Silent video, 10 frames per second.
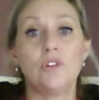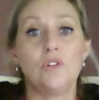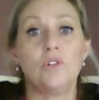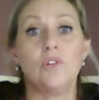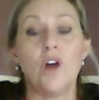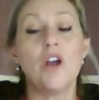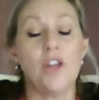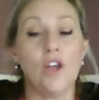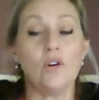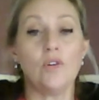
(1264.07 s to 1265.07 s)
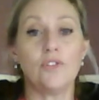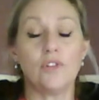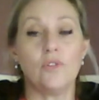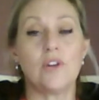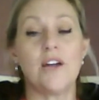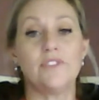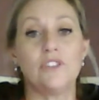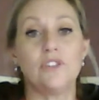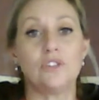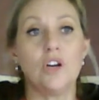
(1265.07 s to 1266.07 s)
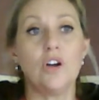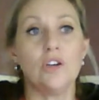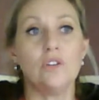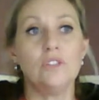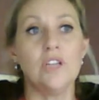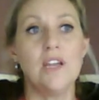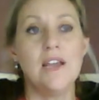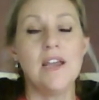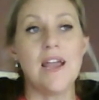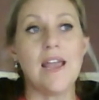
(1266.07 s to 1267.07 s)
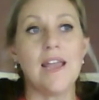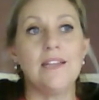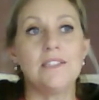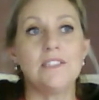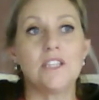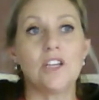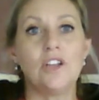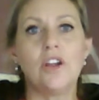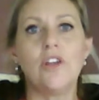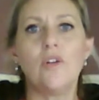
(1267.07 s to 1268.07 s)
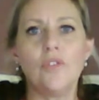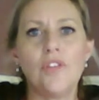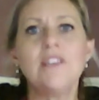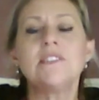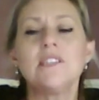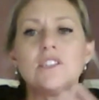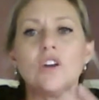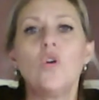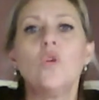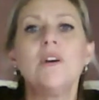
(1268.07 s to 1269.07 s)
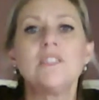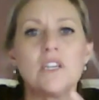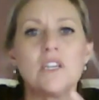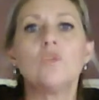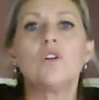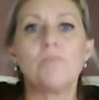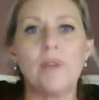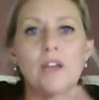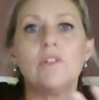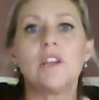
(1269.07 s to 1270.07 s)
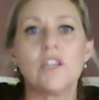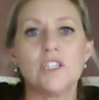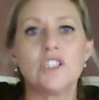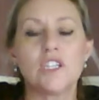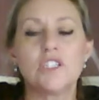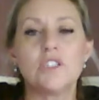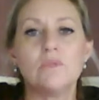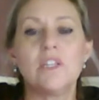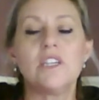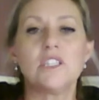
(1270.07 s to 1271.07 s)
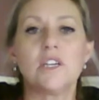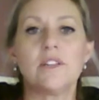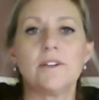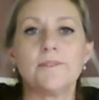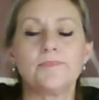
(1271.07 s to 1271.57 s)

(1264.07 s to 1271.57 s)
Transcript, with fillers: your own health, to look after your child. And, you know, these things are always going to work better in conjunction with each other.